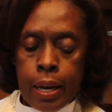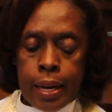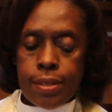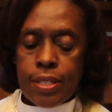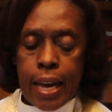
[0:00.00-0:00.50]

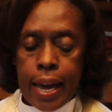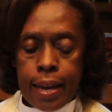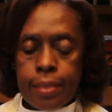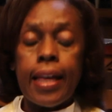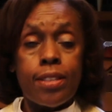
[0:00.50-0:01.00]
He's
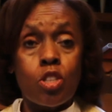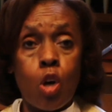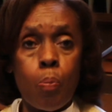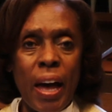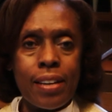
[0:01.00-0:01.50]
saying, let's
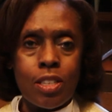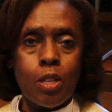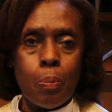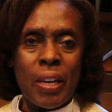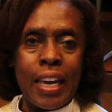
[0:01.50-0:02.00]
go back to
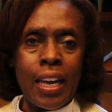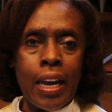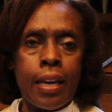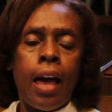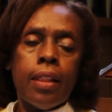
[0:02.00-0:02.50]
the
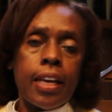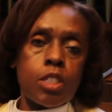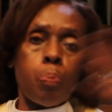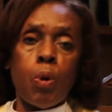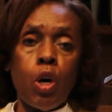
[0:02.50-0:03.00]
beginning.
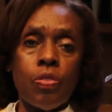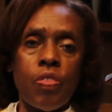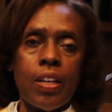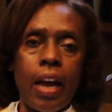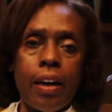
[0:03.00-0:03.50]
Let's put
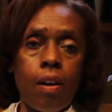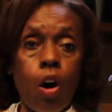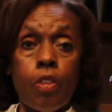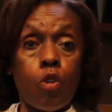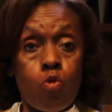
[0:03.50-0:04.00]
the net
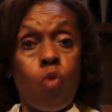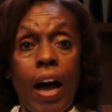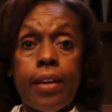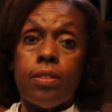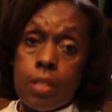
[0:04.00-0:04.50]
on the
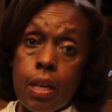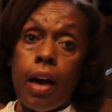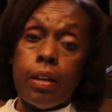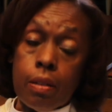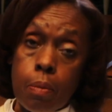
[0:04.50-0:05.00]
right
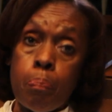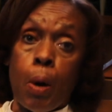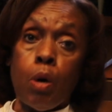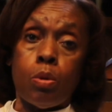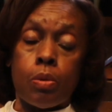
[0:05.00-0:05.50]
side of the
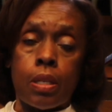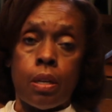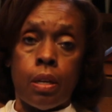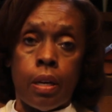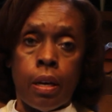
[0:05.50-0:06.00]
boat,
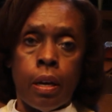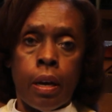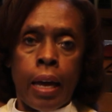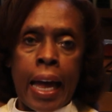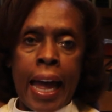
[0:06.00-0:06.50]

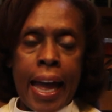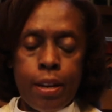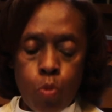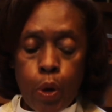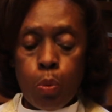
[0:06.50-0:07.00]

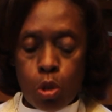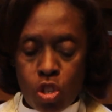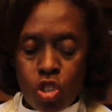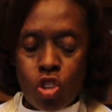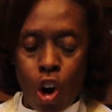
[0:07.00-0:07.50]
and we will
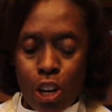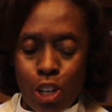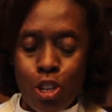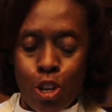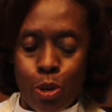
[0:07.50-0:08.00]

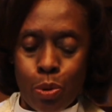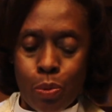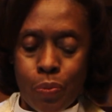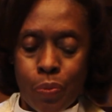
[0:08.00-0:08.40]
start anew.